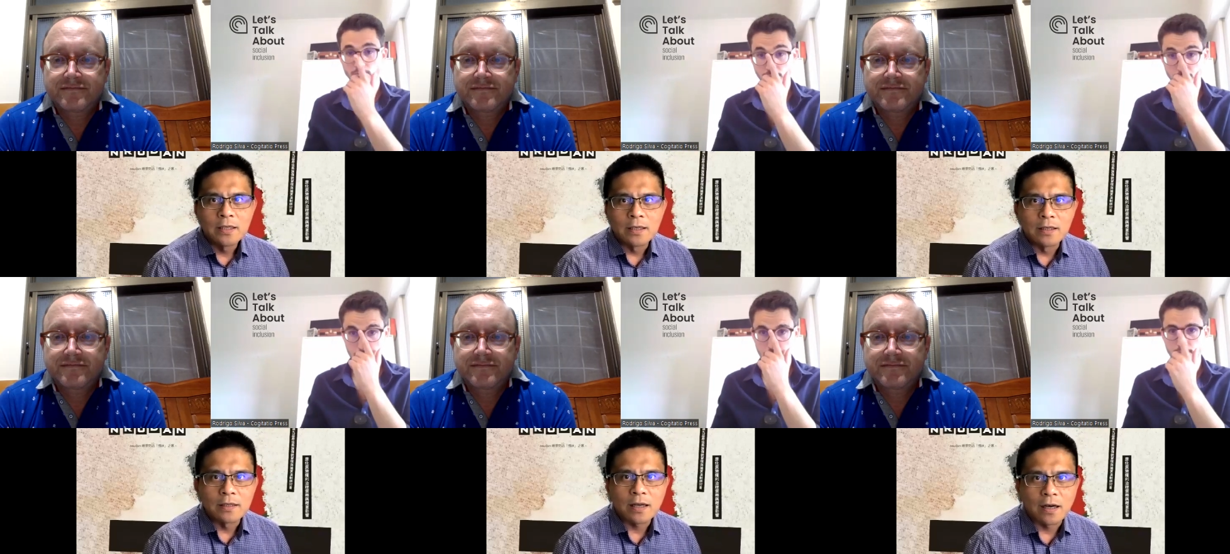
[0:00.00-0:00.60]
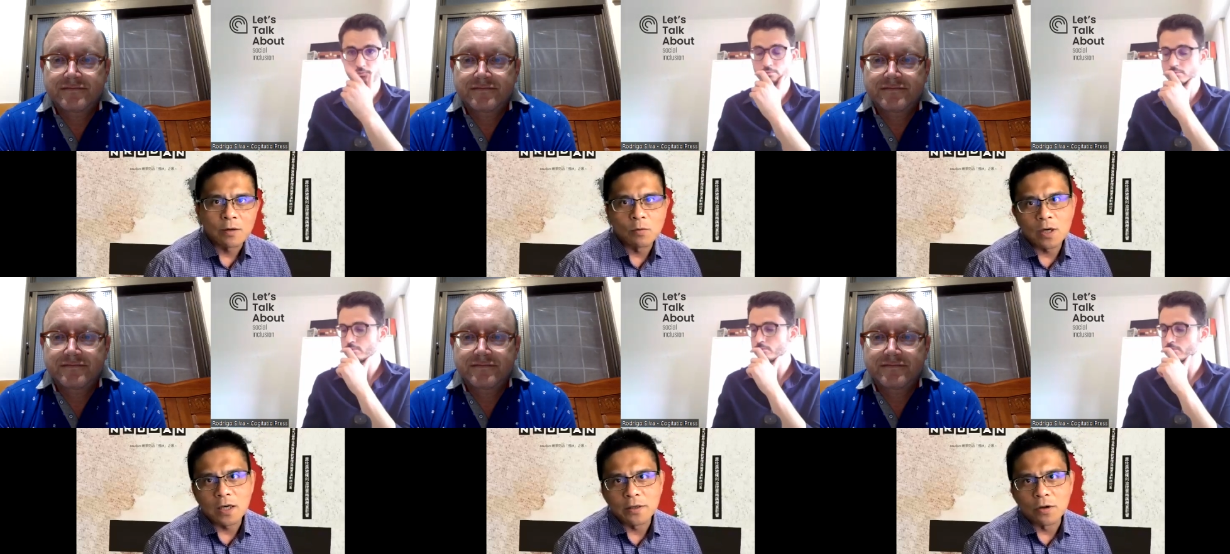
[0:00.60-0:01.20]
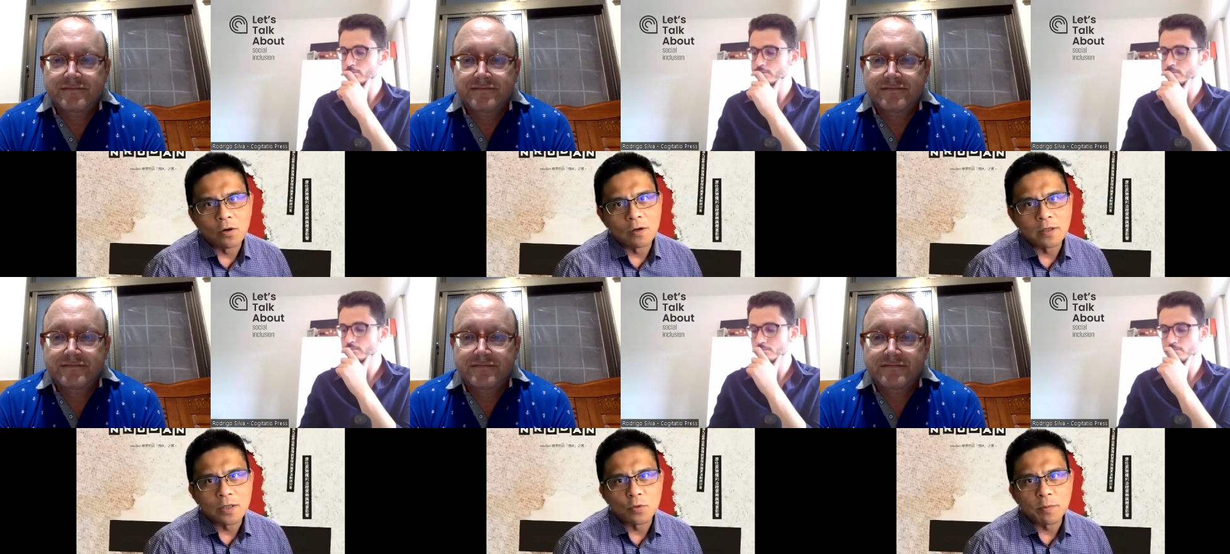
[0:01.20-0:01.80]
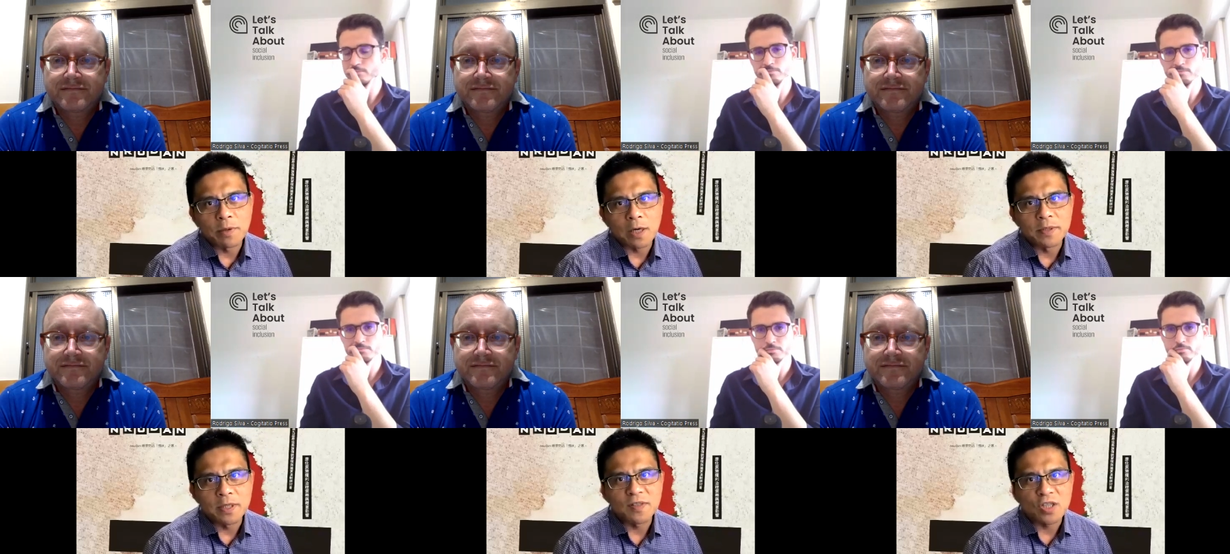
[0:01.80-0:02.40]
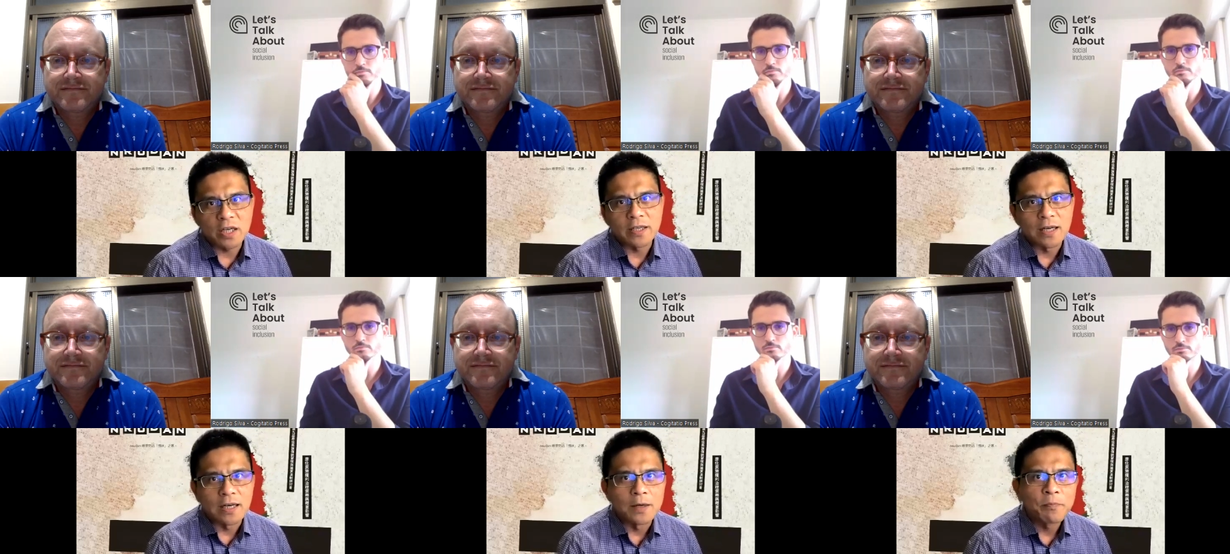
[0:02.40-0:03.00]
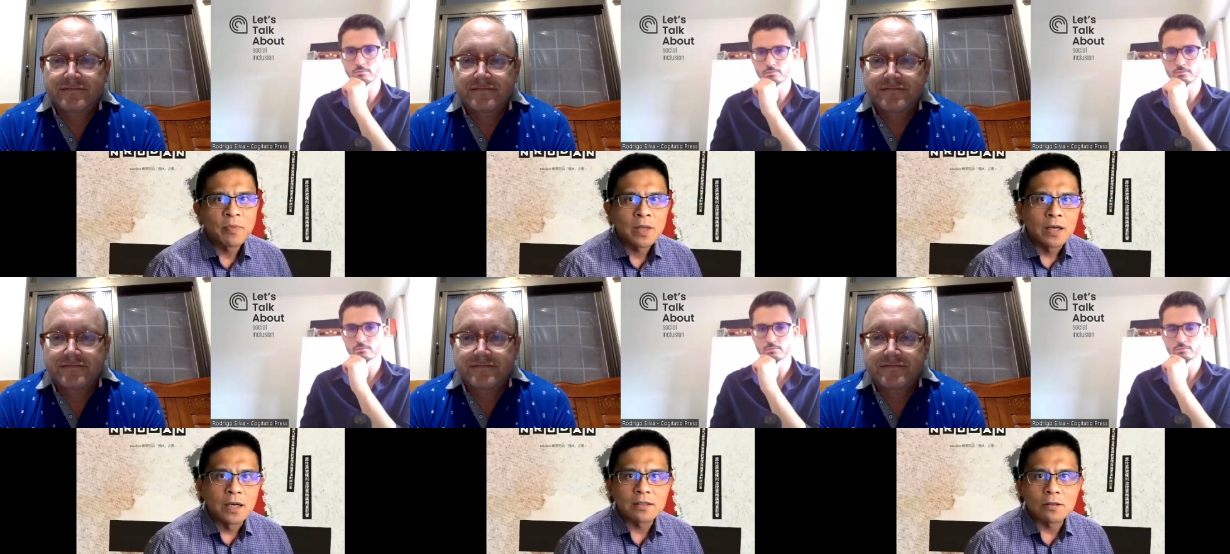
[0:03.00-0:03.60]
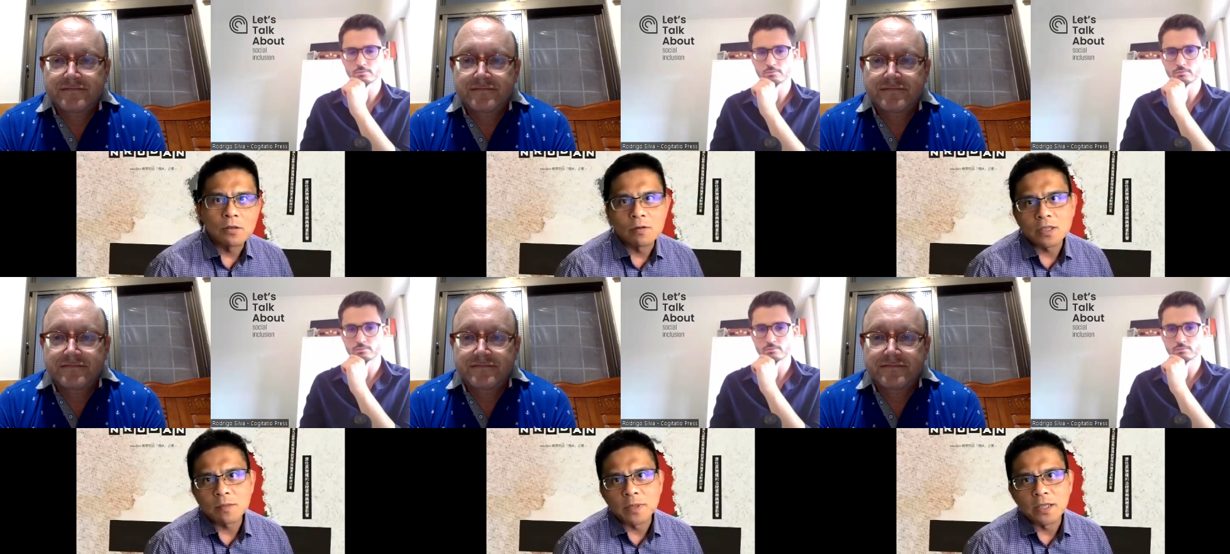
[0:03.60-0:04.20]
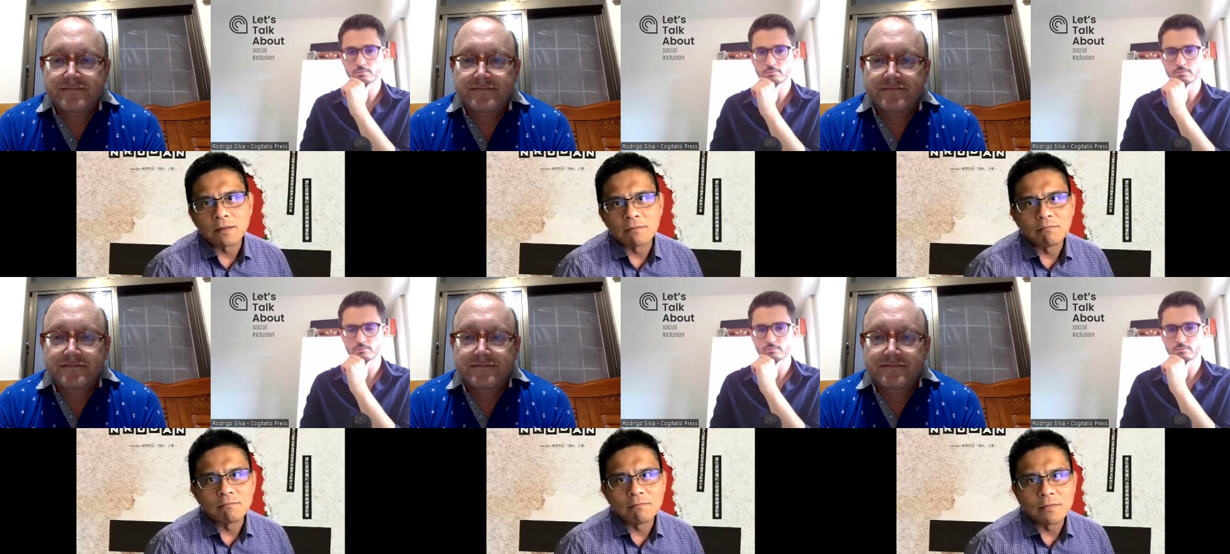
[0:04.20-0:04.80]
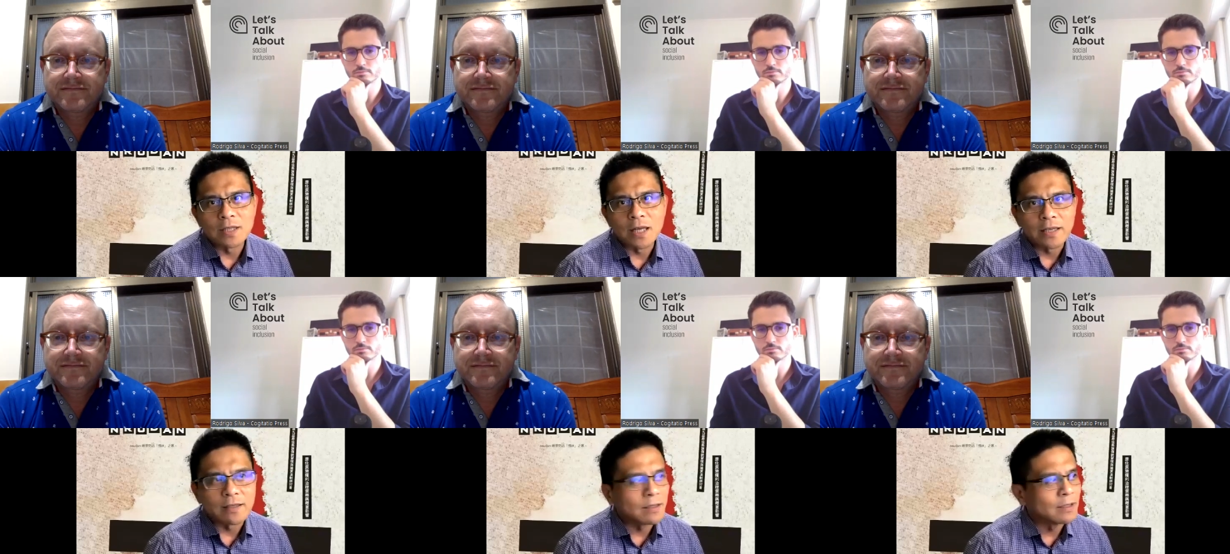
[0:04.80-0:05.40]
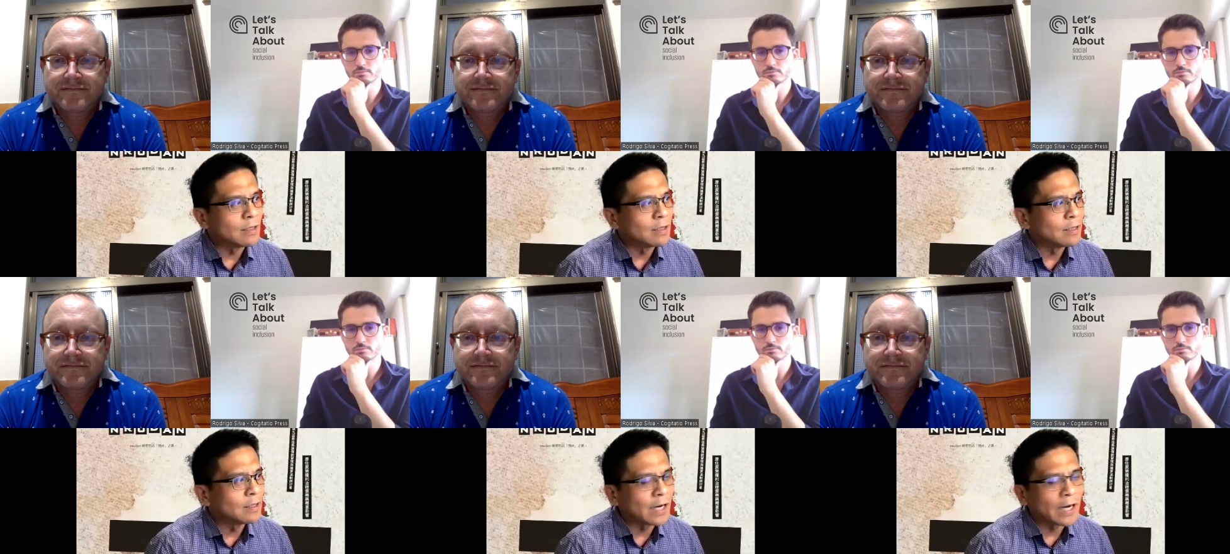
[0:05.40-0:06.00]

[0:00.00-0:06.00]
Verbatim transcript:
Speaker 1: uh, Taiwan or the Republic of China has always been like uh,